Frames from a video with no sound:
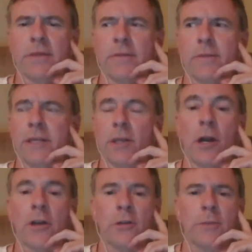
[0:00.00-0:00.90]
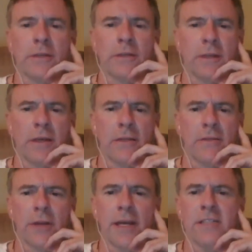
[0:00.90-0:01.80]
we can argue about
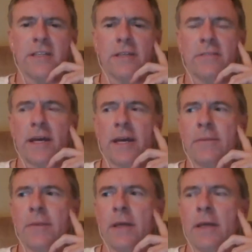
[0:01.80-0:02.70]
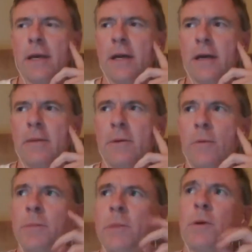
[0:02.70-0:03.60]
the veracity of that, but
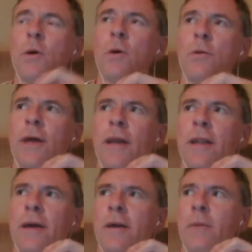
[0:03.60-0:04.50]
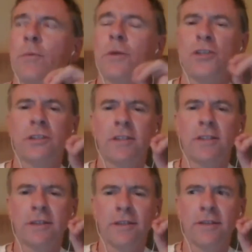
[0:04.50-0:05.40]
when people hold that, I wish
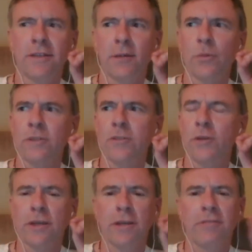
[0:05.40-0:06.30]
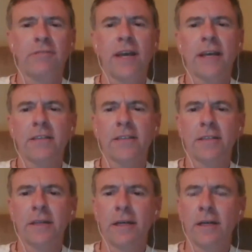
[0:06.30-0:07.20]
that they wouldn't try to confect
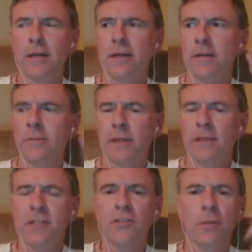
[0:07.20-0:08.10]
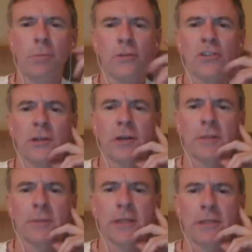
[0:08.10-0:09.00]
essentially a bullshit
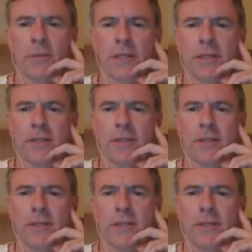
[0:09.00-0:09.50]
argument like the one that